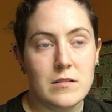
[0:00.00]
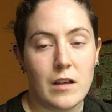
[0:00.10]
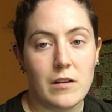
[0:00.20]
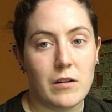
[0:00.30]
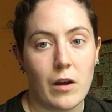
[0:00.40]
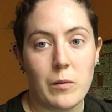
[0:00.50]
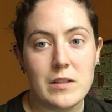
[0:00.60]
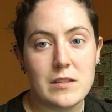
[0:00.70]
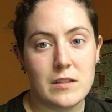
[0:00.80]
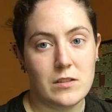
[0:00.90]
I don't know, I want to
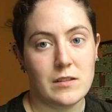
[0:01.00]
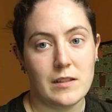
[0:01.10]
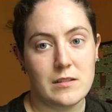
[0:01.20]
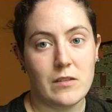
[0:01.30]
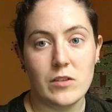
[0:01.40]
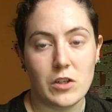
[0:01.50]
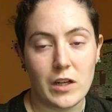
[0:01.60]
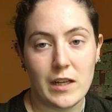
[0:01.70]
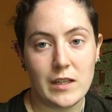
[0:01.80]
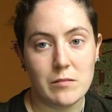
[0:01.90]
say I took like 7 or
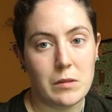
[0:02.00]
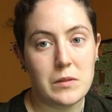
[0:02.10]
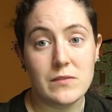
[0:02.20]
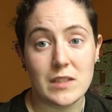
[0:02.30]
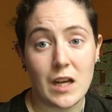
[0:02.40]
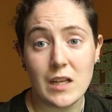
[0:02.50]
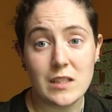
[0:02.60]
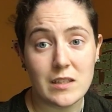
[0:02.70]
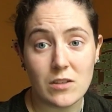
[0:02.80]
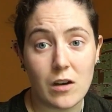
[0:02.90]
8, maybe even 9
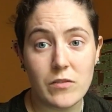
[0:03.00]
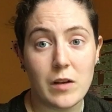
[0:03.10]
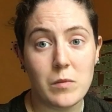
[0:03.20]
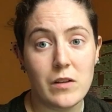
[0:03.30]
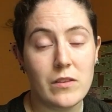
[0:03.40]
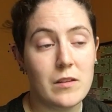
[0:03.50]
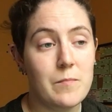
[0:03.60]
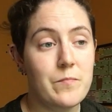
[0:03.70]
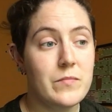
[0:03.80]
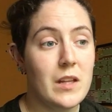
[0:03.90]
days off that month.
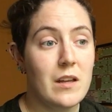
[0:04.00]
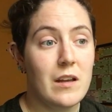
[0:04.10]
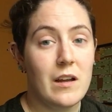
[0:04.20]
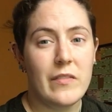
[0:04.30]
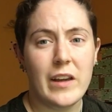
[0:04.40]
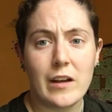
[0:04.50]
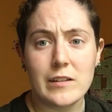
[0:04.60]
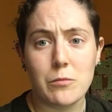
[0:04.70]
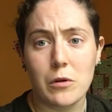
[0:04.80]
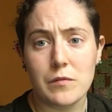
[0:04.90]
I think I
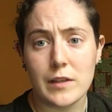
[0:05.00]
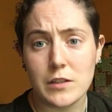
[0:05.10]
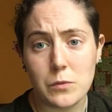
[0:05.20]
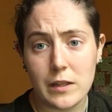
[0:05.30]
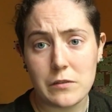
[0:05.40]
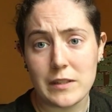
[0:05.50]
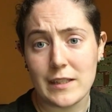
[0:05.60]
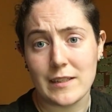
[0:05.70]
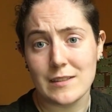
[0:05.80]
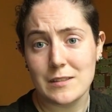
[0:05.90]
only wrote for like 23
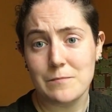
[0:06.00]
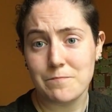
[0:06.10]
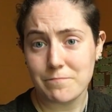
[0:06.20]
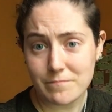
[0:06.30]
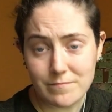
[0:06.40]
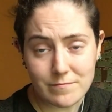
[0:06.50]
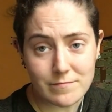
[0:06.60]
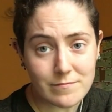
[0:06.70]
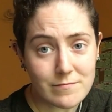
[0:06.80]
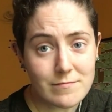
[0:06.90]
days,
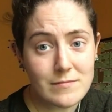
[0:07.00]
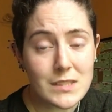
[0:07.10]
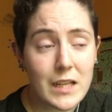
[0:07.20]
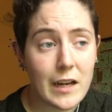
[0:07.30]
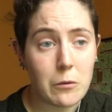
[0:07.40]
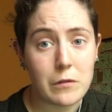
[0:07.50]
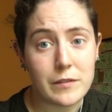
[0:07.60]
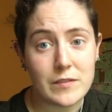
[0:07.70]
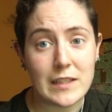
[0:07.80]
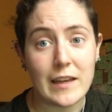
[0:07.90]
and I wrote
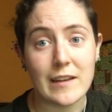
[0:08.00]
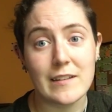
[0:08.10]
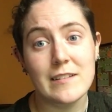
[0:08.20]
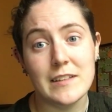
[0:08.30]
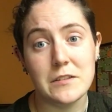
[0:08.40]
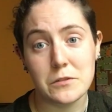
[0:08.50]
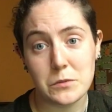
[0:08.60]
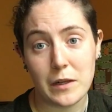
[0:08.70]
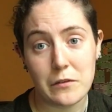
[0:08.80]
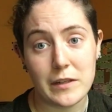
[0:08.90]
50K in those
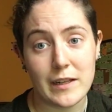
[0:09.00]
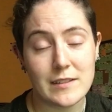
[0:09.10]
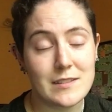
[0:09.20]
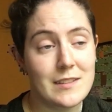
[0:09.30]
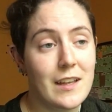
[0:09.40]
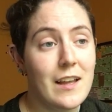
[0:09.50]
23 days.